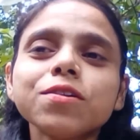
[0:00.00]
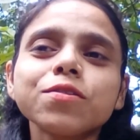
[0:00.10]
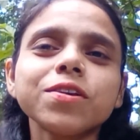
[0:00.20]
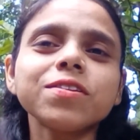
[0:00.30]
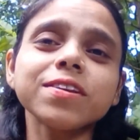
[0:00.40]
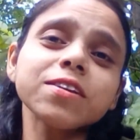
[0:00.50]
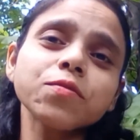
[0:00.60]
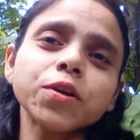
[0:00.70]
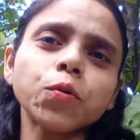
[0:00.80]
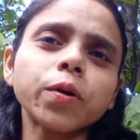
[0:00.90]
So in today's
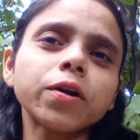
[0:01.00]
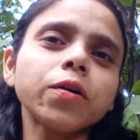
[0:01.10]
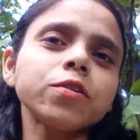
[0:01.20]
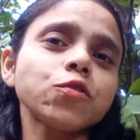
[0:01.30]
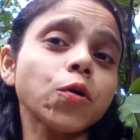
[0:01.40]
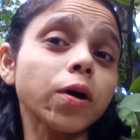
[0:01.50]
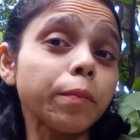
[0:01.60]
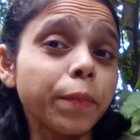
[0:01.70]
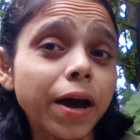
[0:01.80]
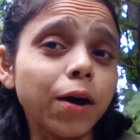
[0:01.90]
video, we're going to talk
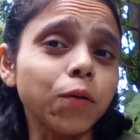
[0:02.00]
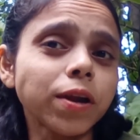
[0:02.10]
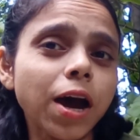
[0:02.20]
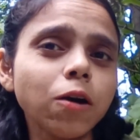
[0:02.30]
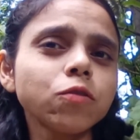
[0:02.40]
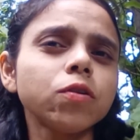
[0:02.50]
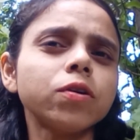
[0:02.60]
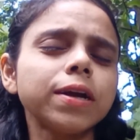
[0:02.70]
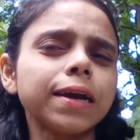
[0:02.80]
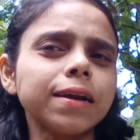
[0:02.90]
about how to
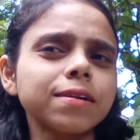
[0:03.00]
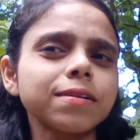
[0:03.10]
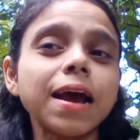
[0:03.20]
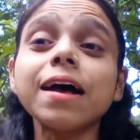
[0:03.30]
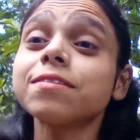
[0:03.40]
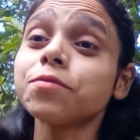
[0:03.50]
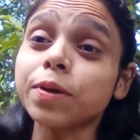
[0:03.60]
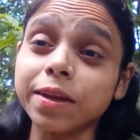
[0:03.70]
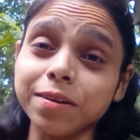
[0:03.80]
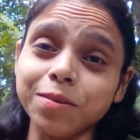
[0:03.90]
learn English as a
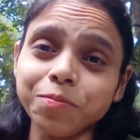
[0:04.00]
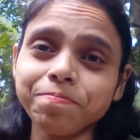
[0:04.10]
beginner.